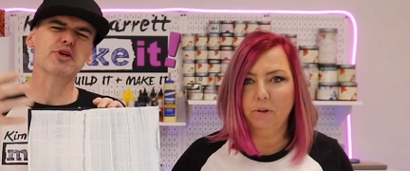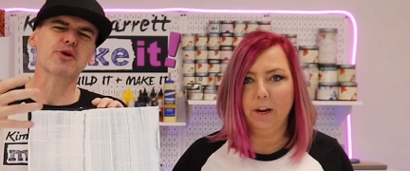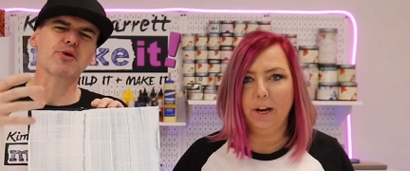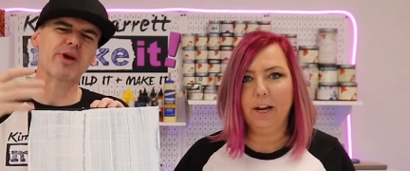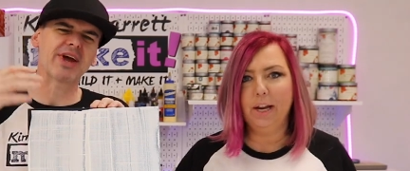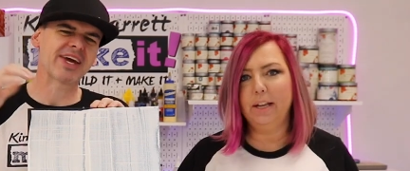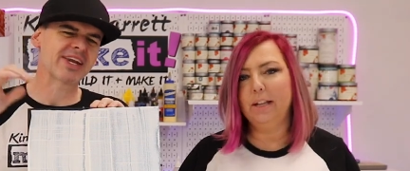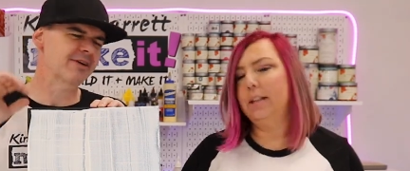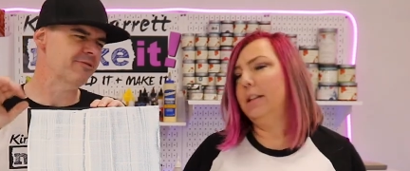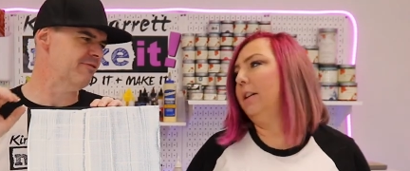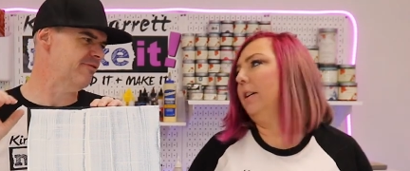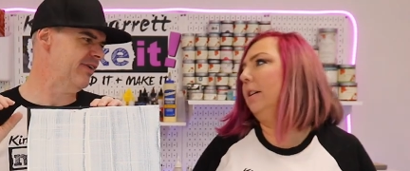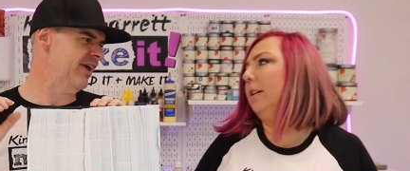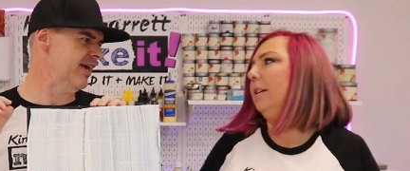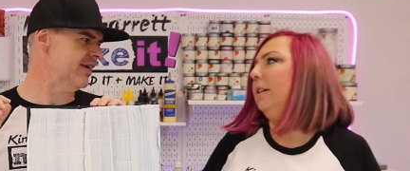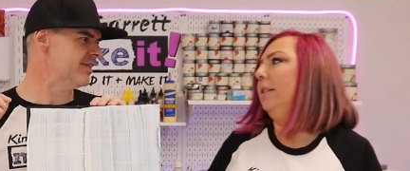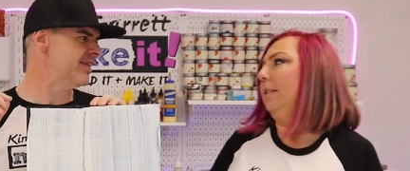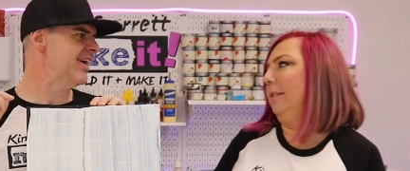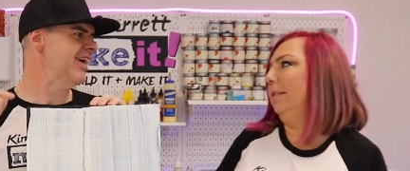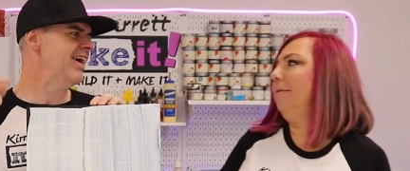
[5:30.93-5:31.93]
Speaker 1: grain, grain
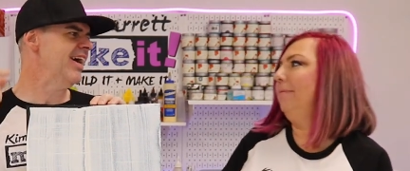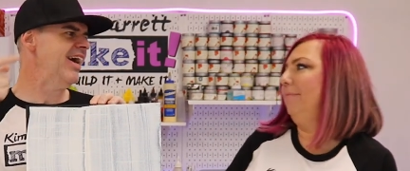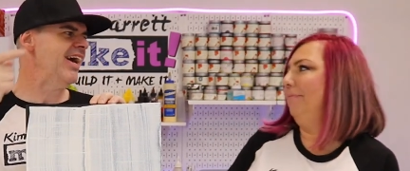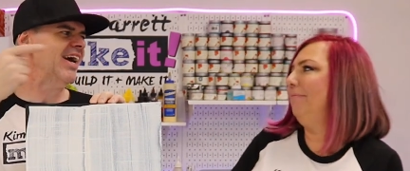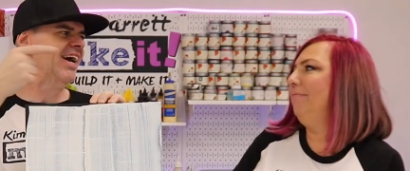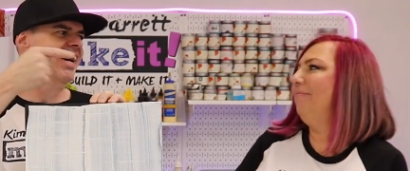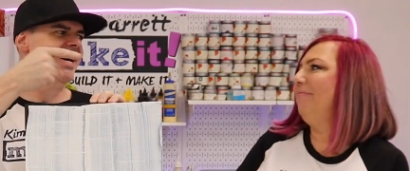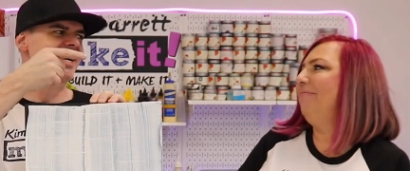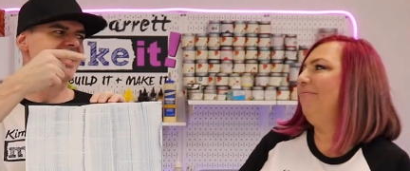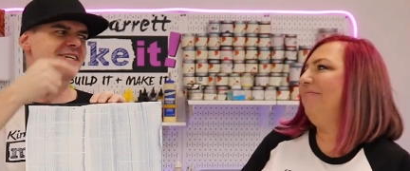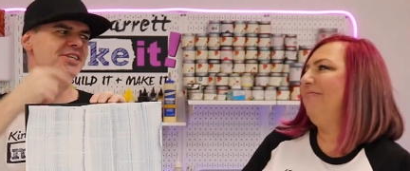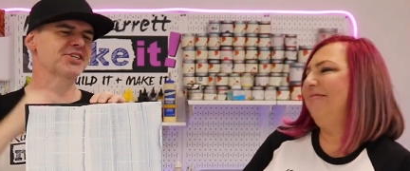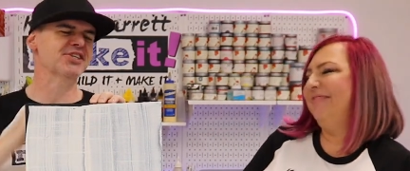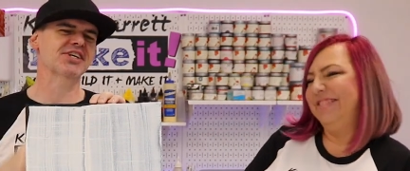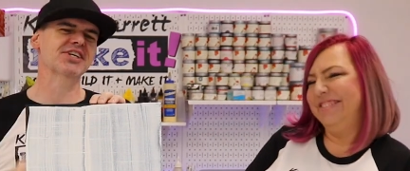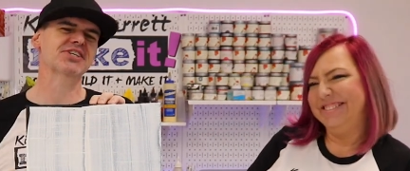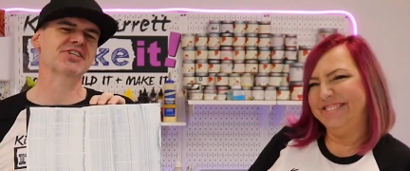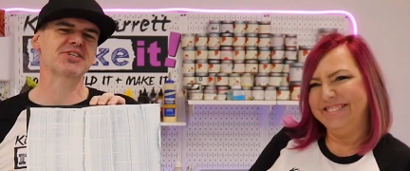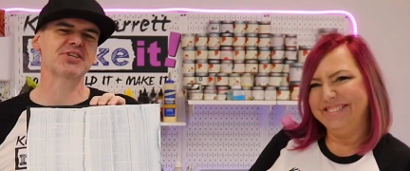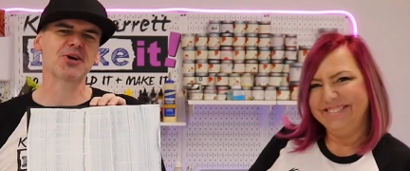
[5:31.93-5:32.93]
effect. Ah,
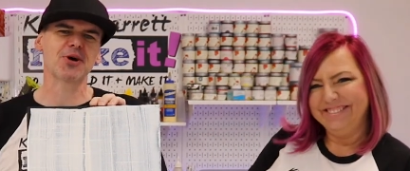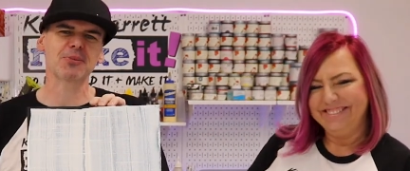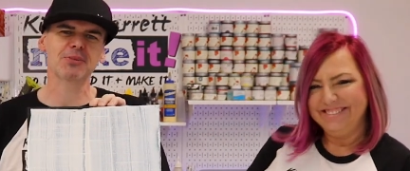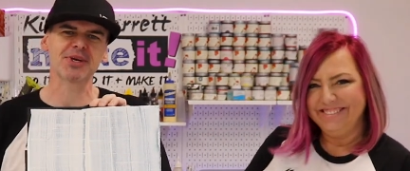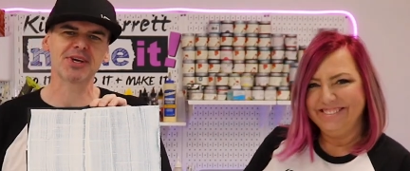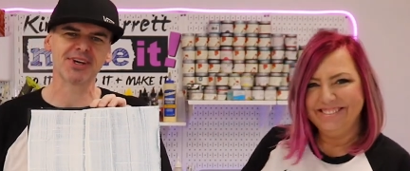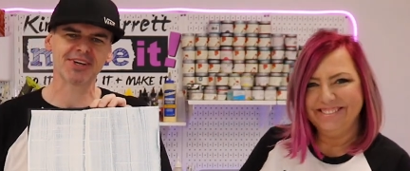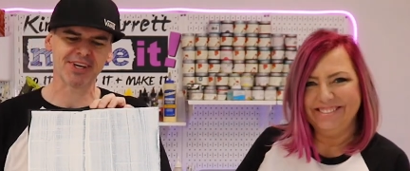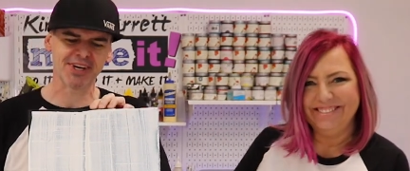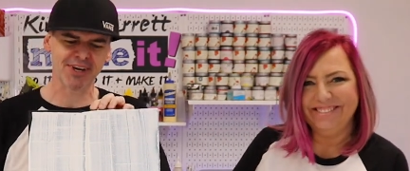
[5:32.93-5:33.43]
Jinx, you owe me a